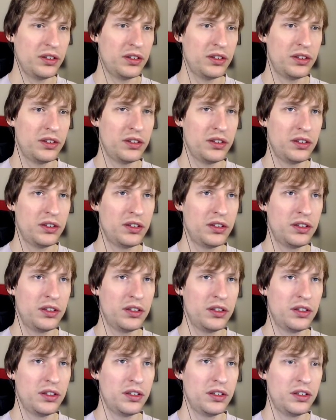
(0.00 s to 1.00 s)

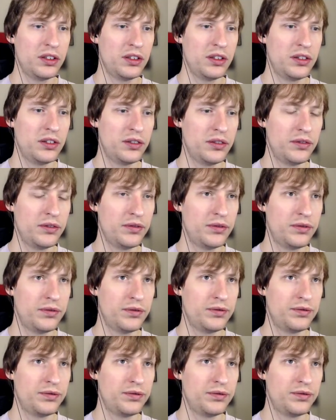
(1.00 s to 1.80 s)
(silence)